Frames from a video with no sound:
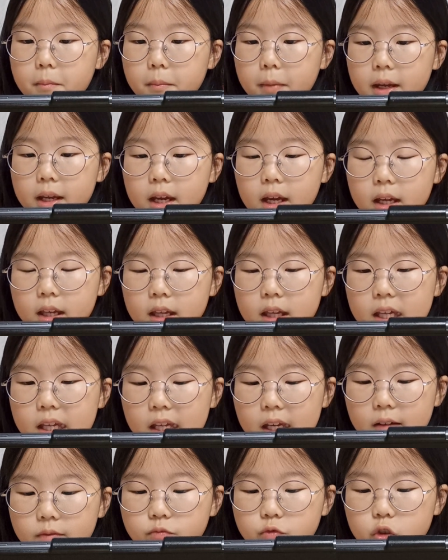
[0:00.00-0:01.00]
Micah
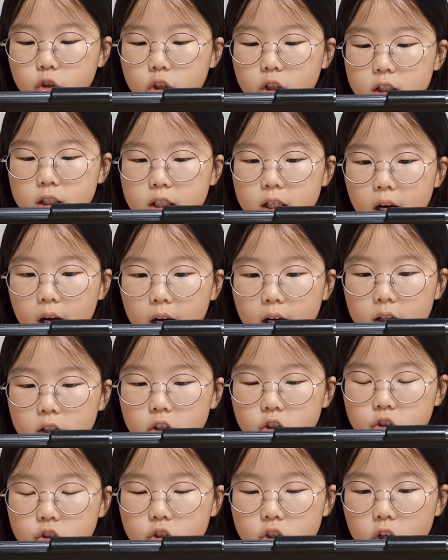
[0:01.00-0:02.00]
heaved to the
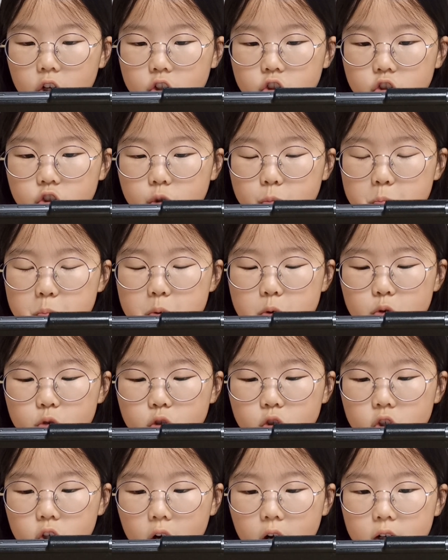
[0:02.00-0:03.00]
touch,
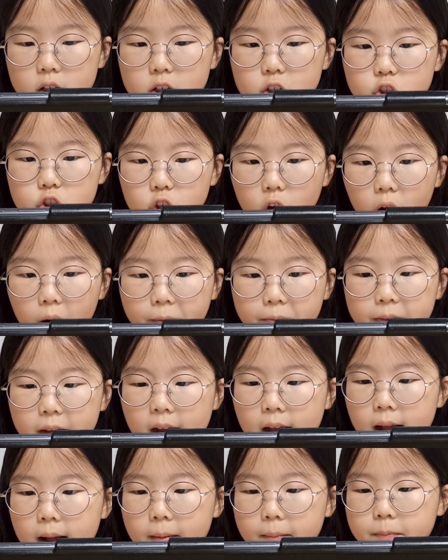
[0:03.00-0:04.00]
pushed on the shaft.
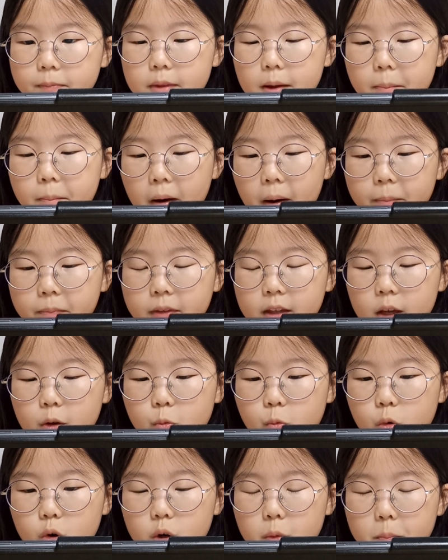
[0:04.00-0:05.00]
The
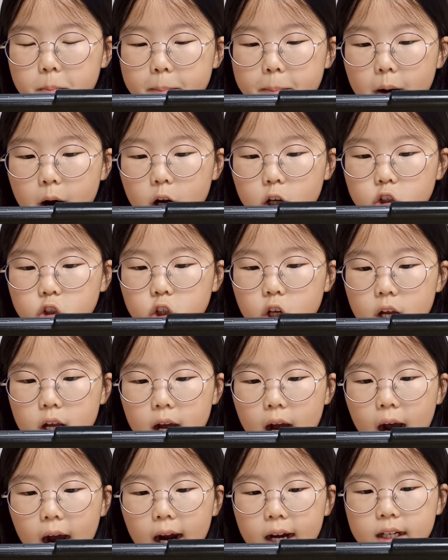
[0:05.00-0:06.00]
pumpkin wouldn't budge.
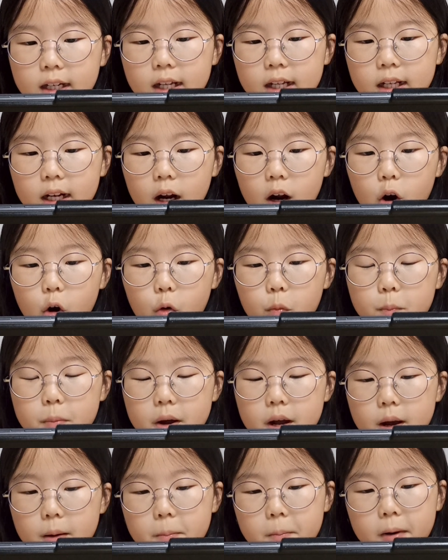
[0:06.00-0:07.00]
I need help,
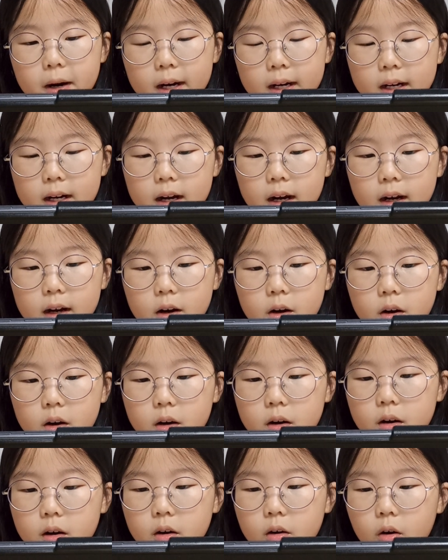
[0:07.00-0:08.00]
Micah
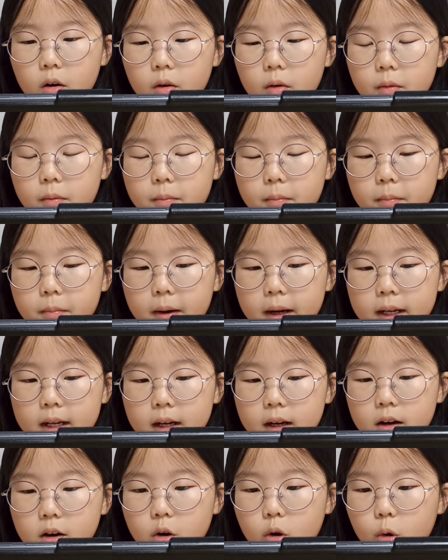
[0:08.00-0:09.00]

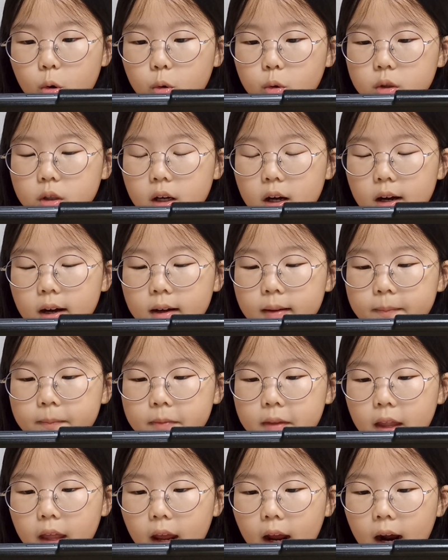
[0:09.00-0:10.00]
called
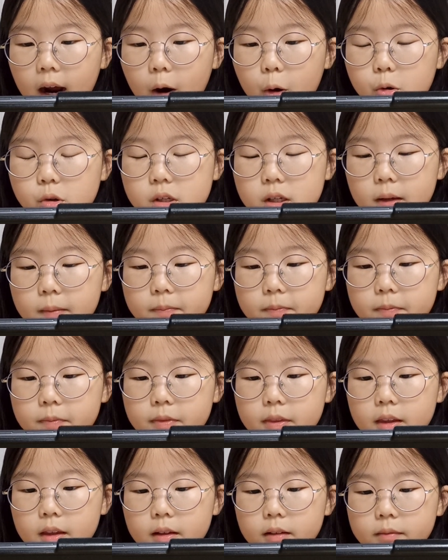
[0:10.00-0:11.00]
out.
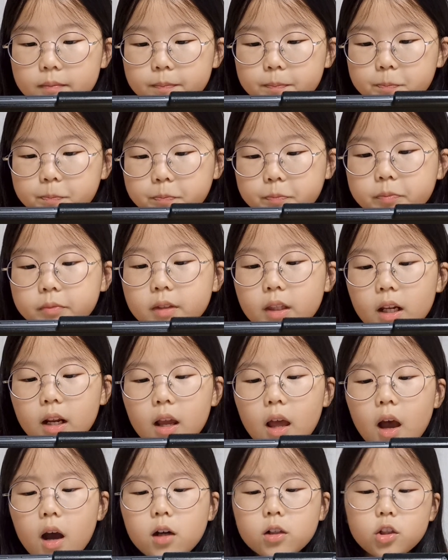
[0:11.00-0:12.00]

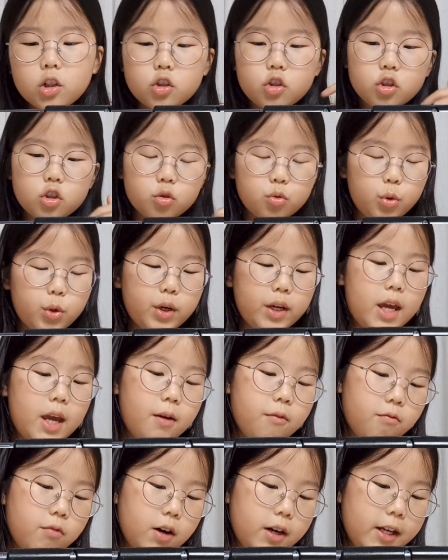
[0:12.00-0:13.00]
Other children
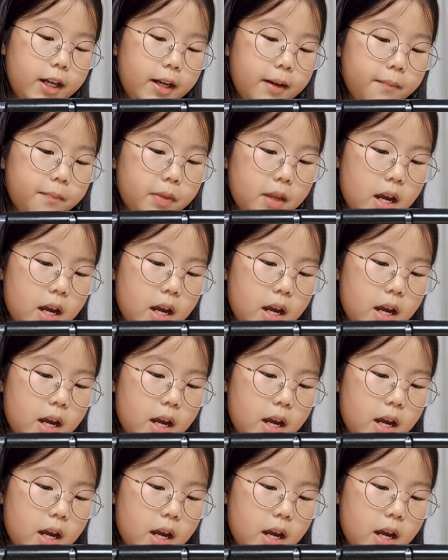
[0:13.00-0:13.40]
came running.